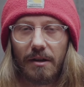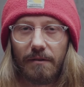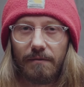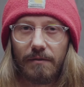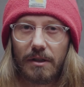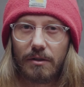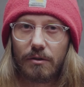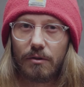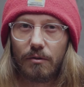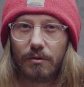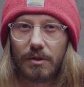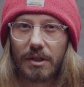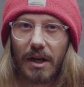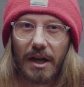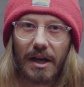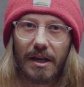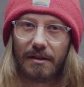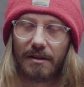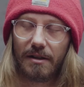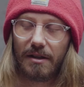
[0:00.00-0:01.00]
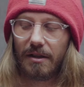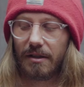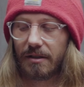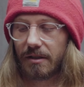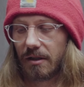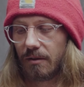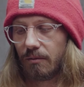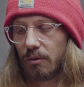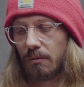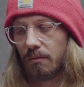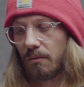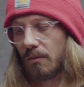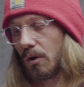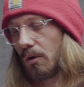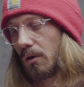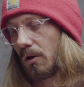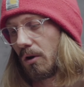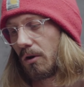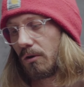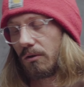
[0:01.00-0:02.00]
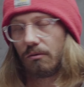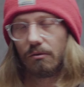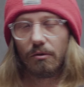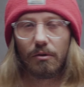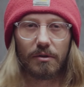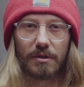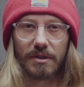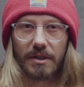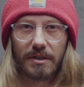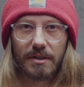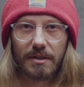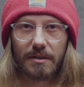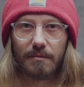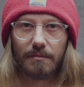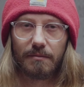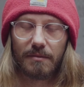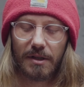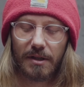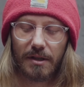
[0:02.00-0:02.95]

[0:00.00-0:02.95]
If they're too tight, it's going to put more load through all the system.